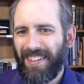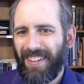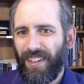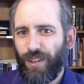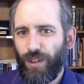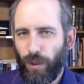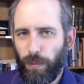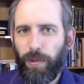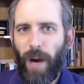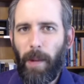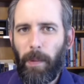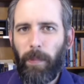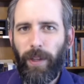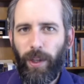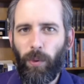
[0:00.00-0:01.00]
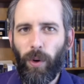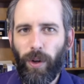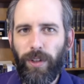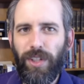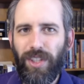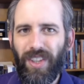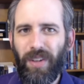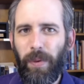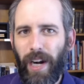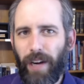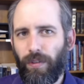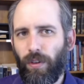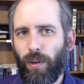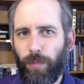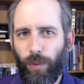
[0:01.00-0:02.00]
You're probably worse than
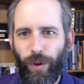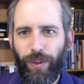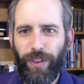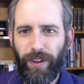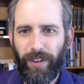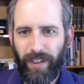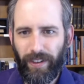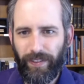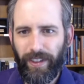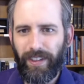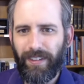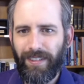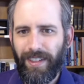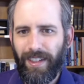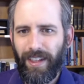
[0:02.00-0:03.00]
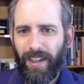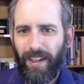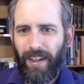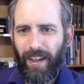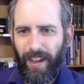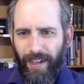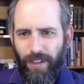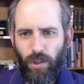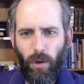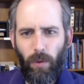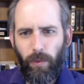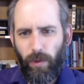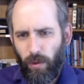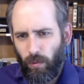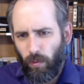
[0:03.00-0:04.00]
whatever report they're giving. And so
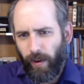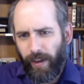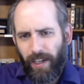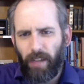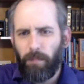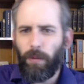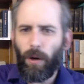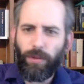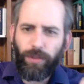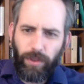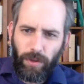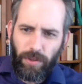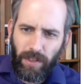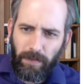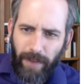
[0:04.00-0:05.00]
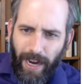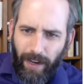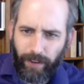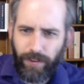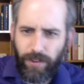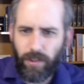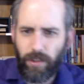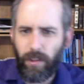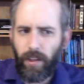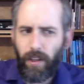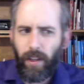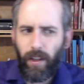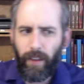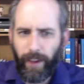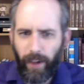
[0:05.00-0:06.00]
you want to keep both of those in balance.
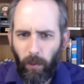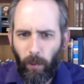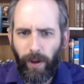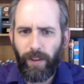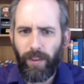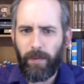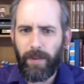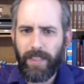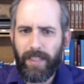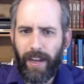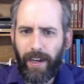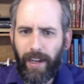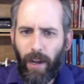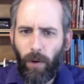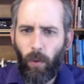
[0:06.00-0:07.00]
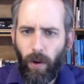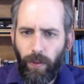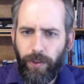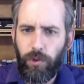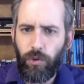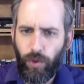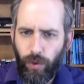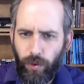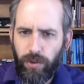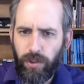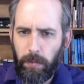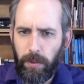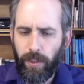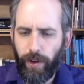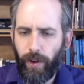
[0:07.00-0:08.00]
Like on one of them, it's like, I want the truth to
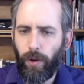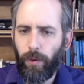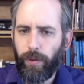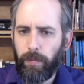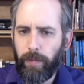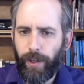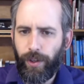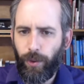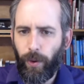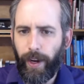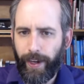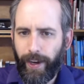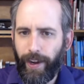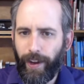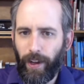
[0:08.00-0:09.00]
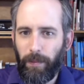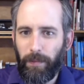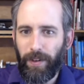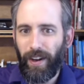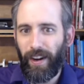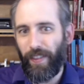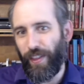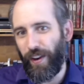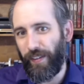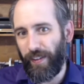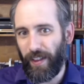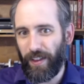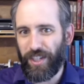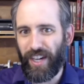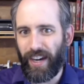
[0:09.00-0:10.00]
be known about who I am. And then on the
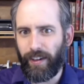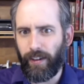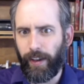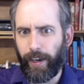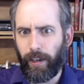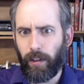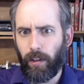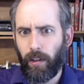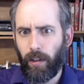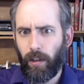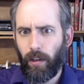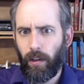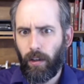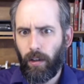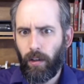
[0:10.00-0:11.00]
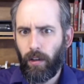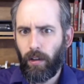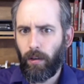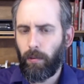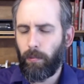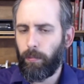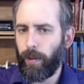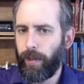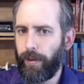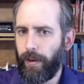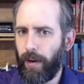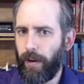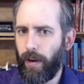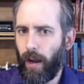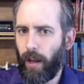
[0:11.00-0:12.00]
other side, you're like, but
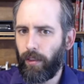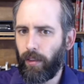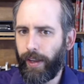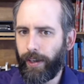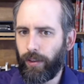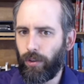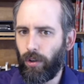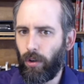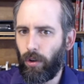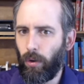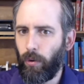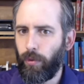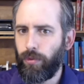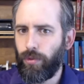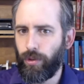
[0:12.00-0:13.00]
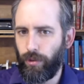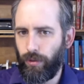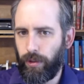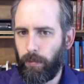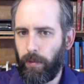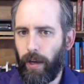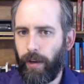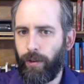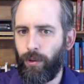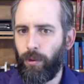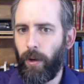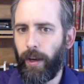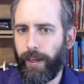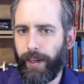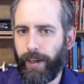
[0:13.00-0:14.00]
not like the whole truth about who
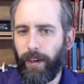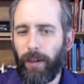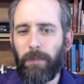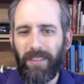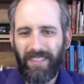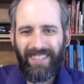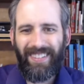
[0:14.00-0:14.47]
I am.